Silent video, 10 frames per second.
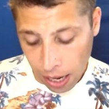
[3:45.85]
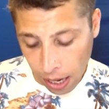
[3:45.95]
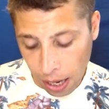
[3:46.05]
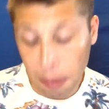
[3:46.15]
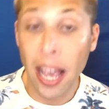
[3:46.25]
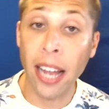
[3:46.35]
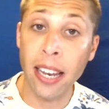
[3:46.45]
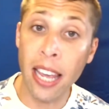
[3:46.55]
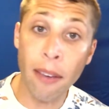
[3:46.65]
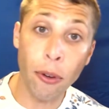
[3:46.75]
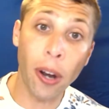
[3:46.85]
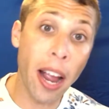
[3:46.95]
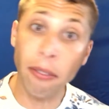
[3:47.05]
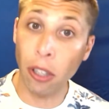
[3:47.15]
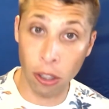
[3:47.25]
Uh, and if you're
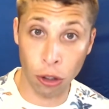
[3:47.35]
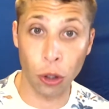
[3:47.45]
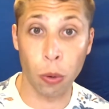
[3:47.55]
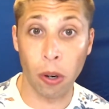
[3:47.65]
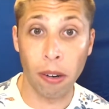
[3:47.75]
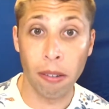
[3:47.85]
ever unsure